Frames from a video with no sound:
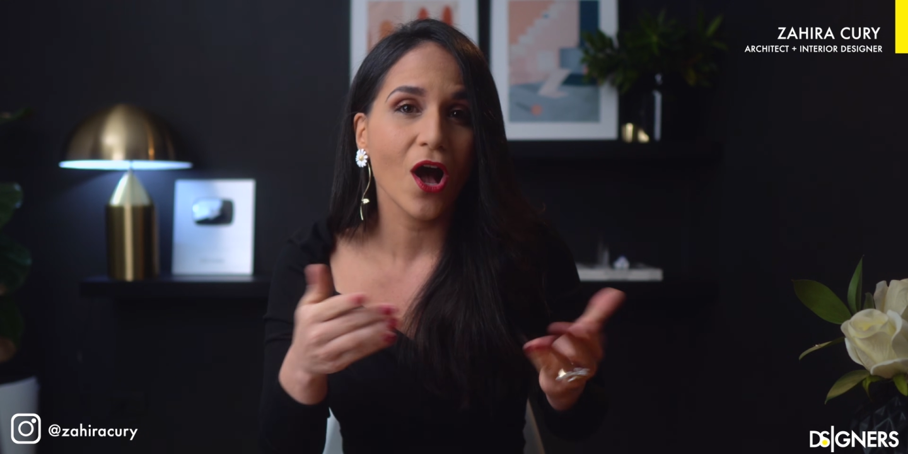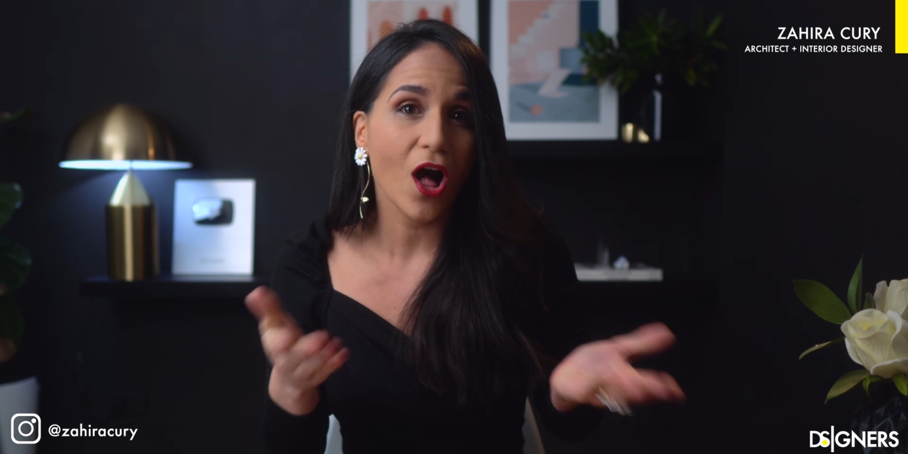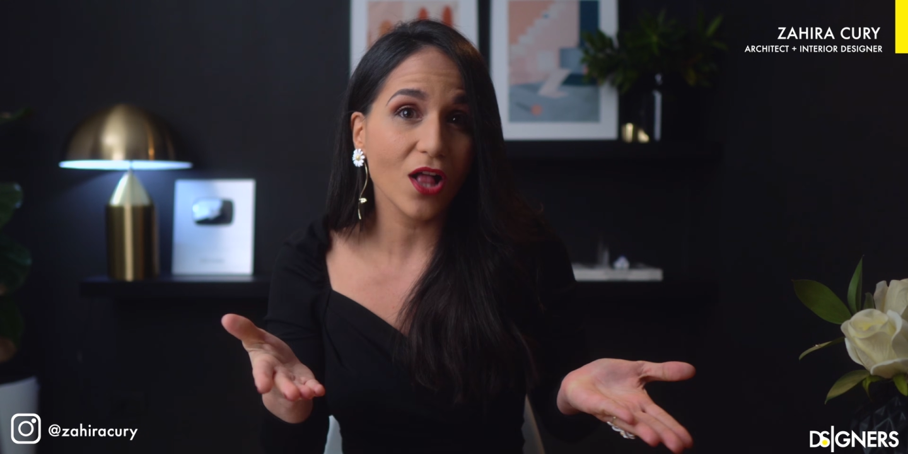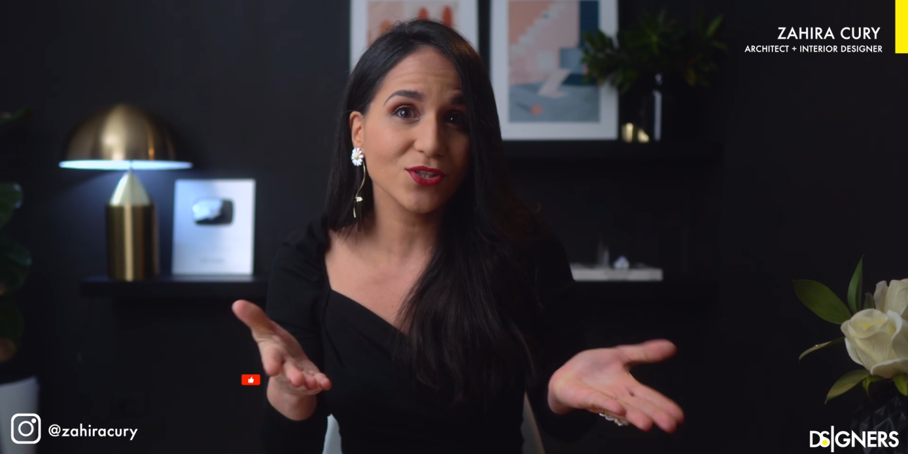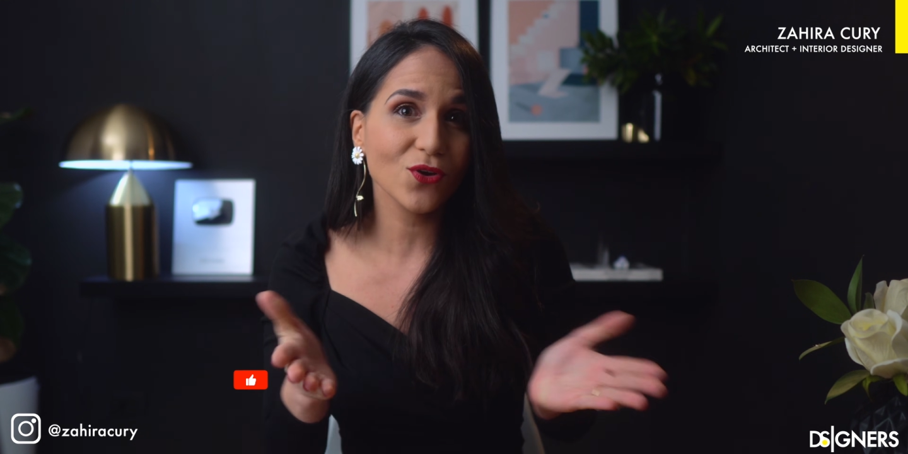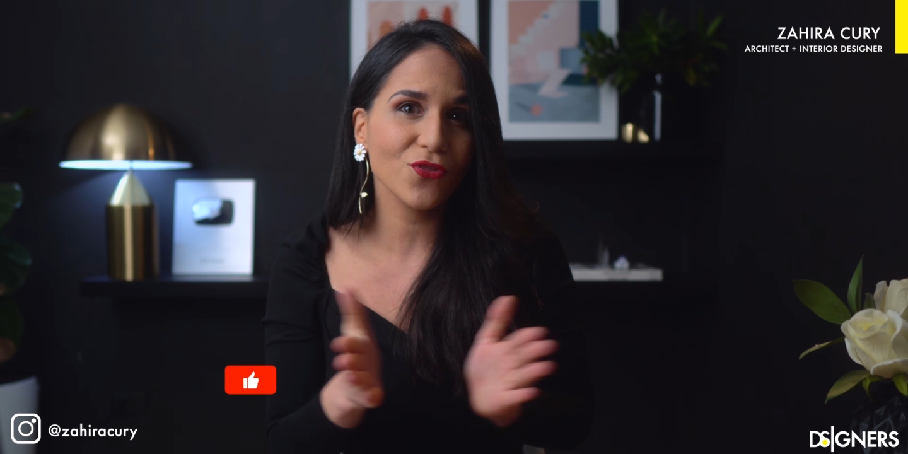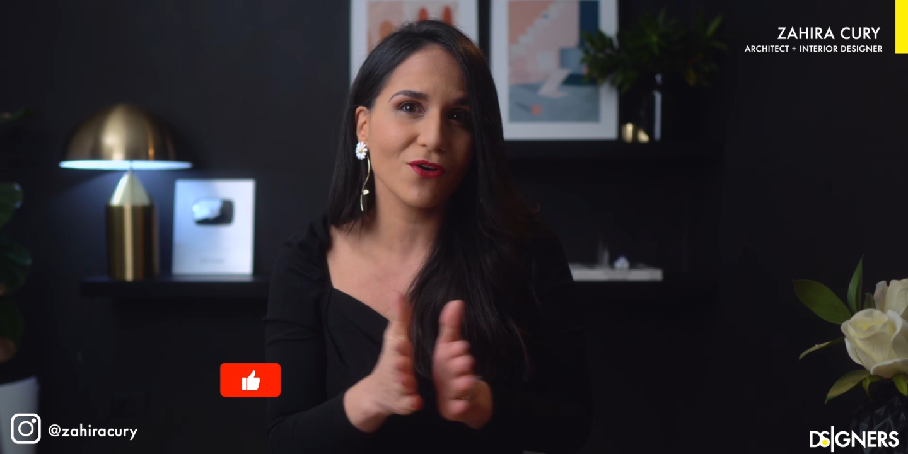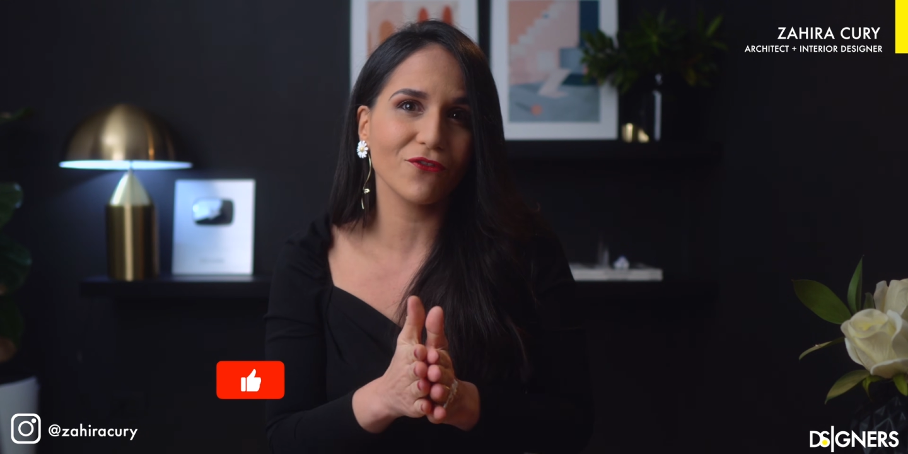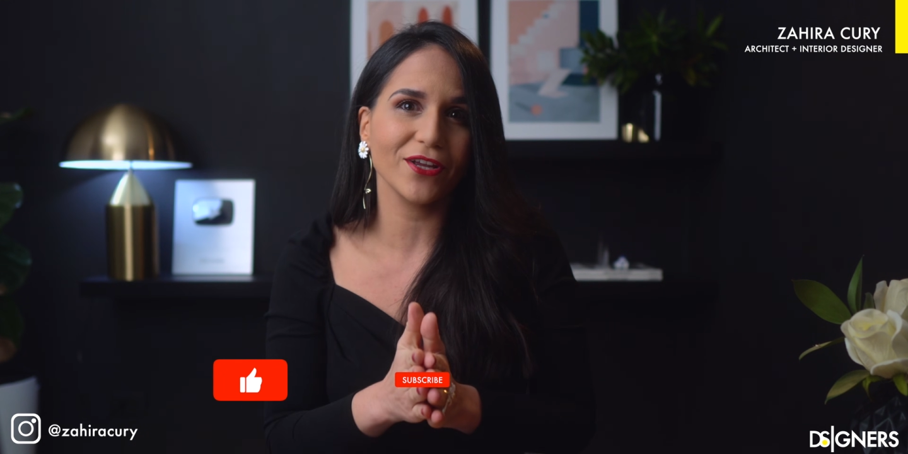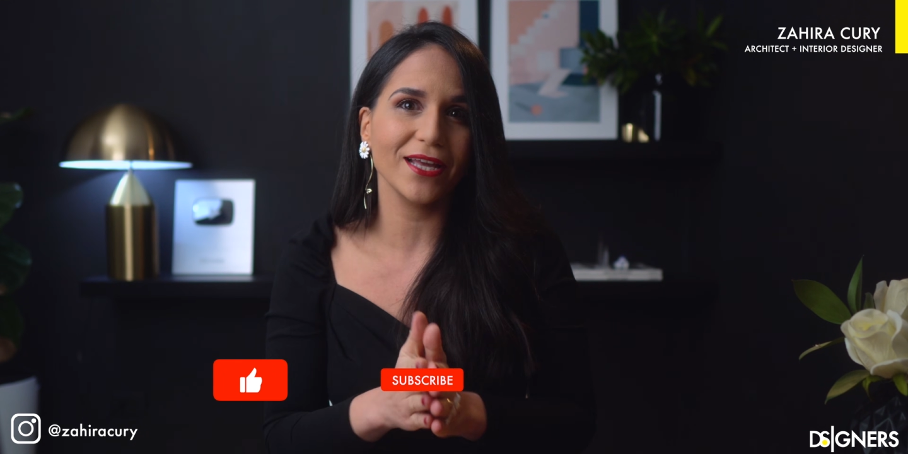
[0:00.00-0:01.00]
Also,
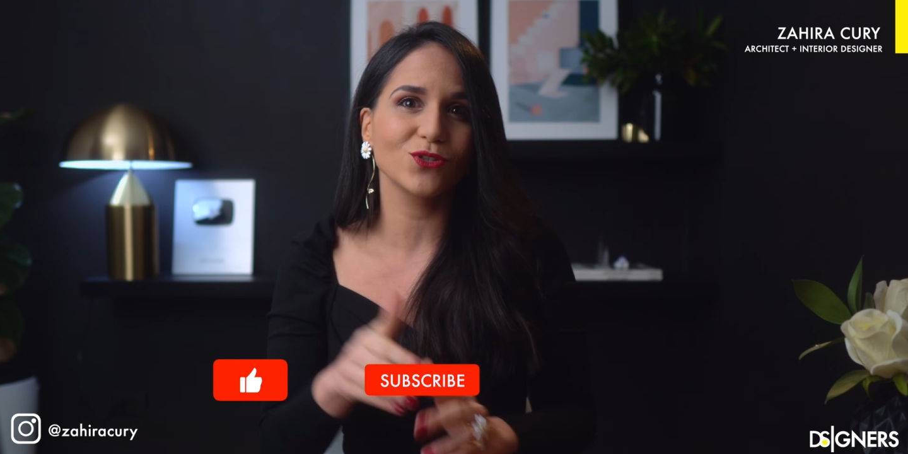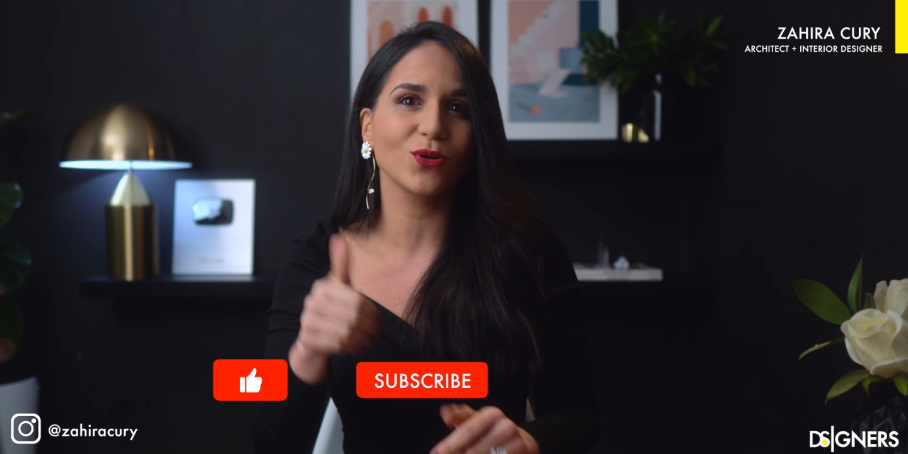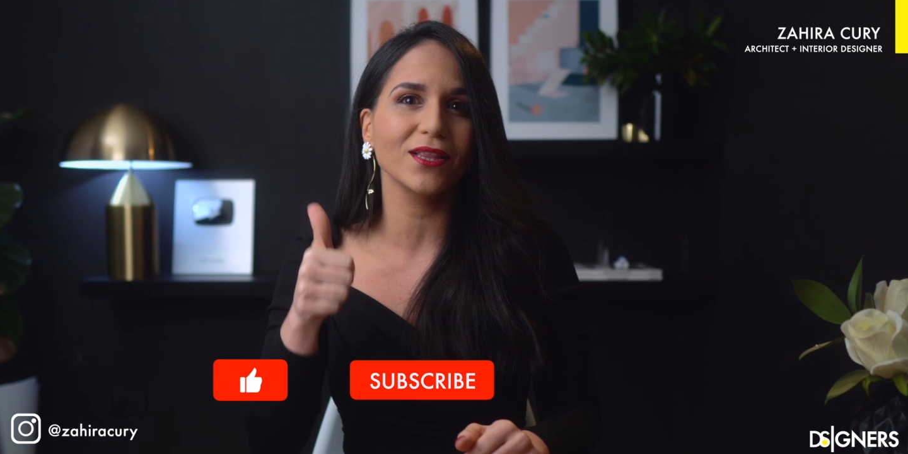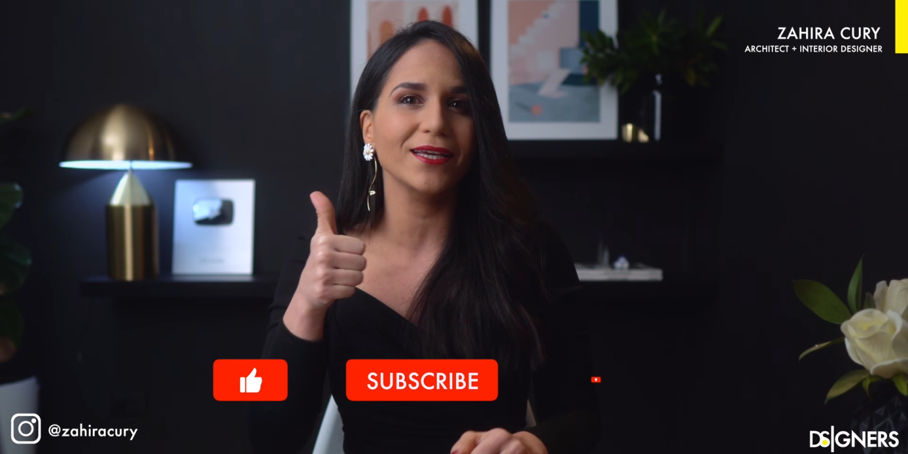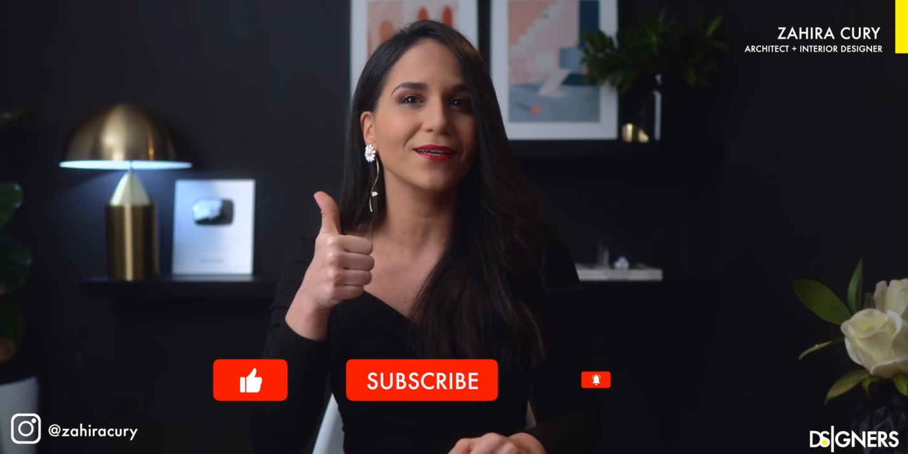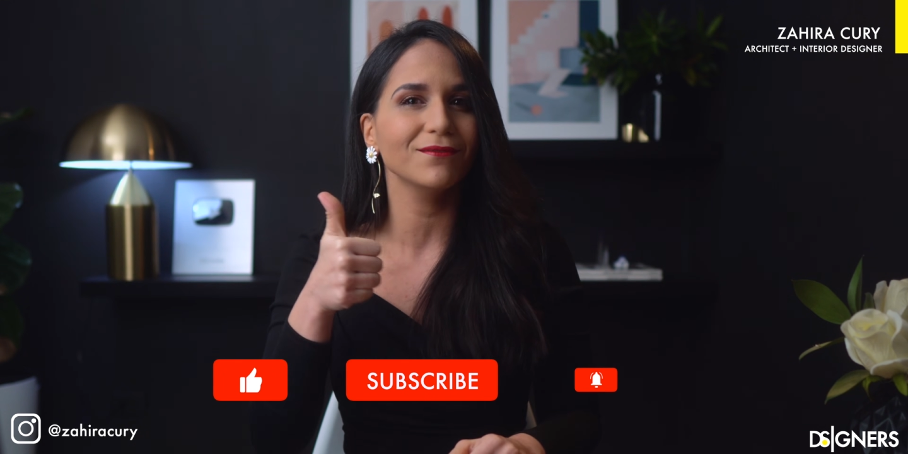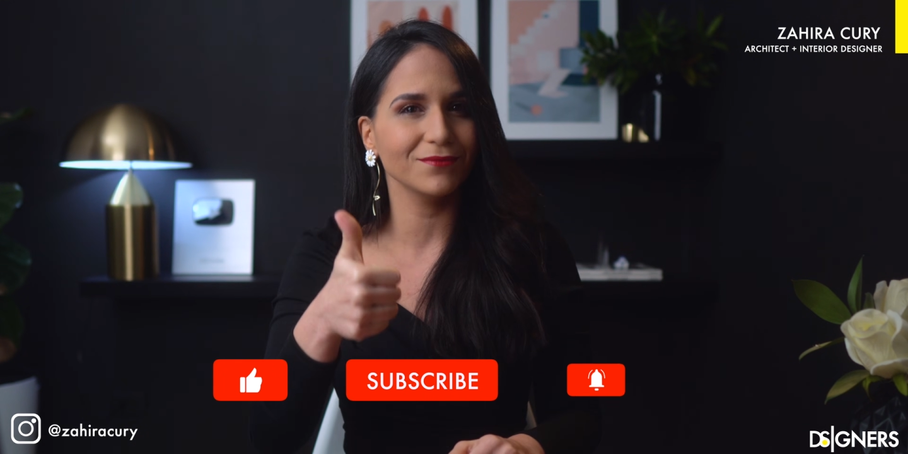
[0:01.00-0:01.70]
don't forget to click